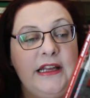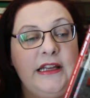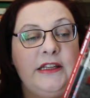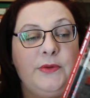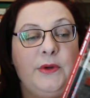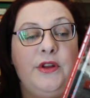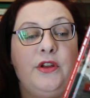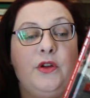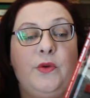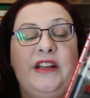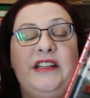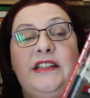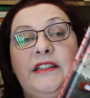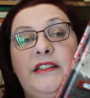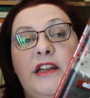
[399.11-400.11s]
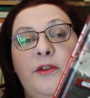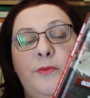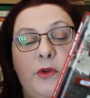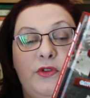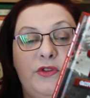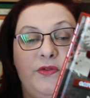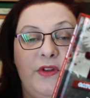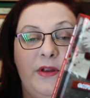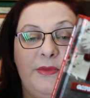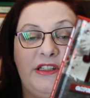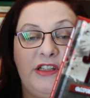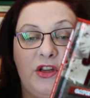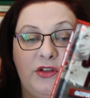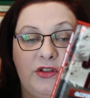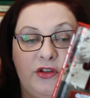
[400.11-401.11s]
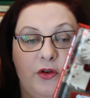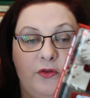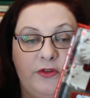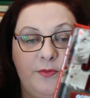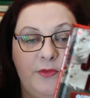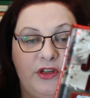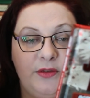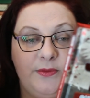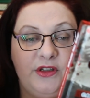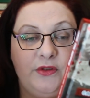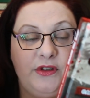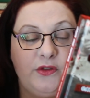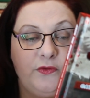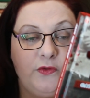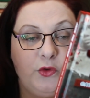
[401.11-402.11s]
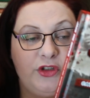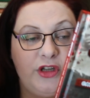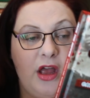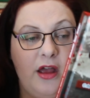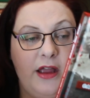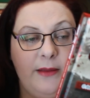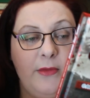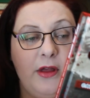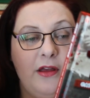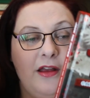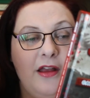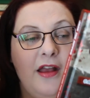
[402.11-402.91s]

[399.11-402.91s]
is one of the greatest and most famous unsolved murder mysteries of all time.